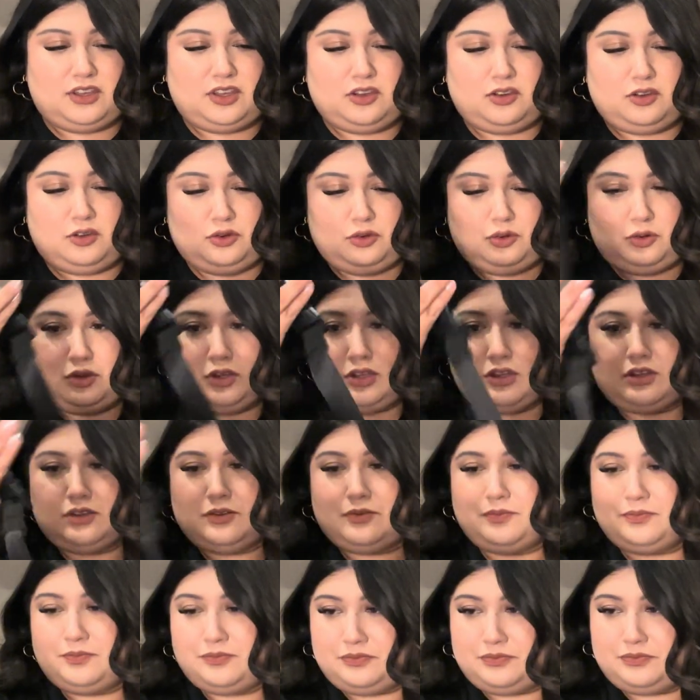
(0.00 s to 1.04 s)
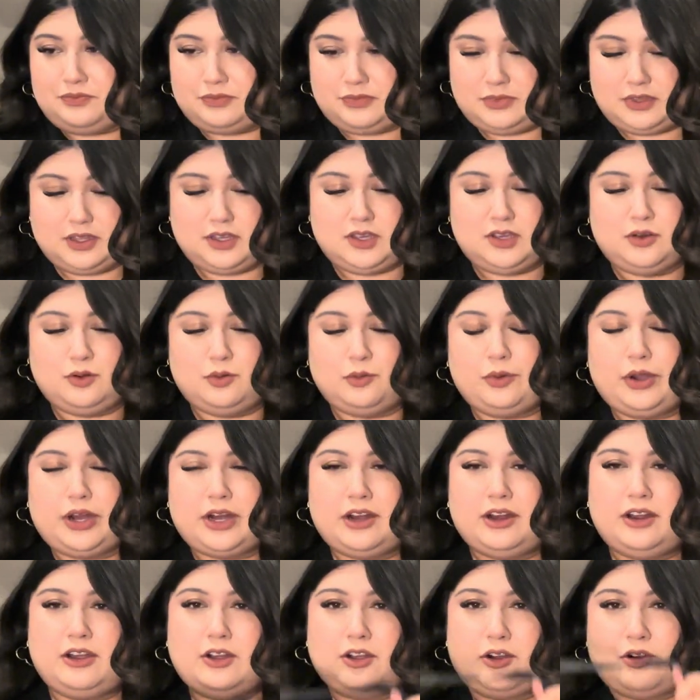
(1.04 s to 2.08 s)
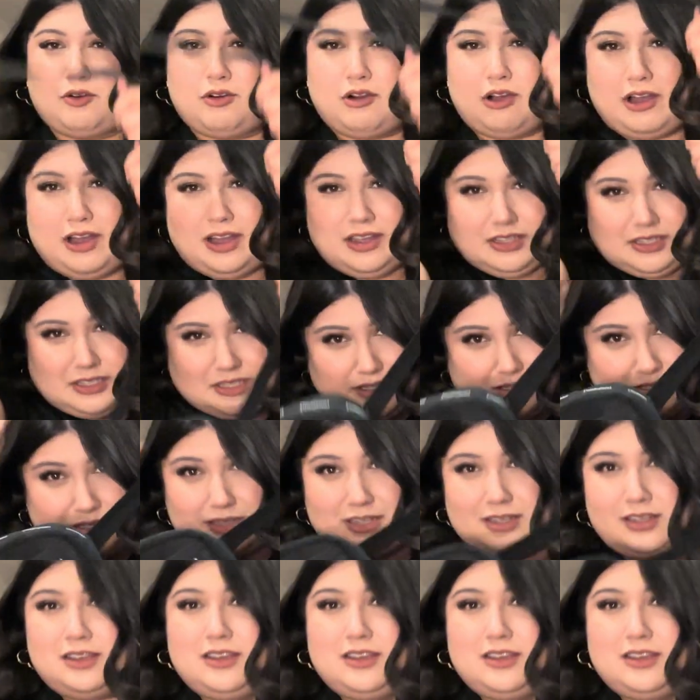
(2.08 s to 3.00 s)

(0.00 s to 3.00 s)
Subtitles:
you wear it across,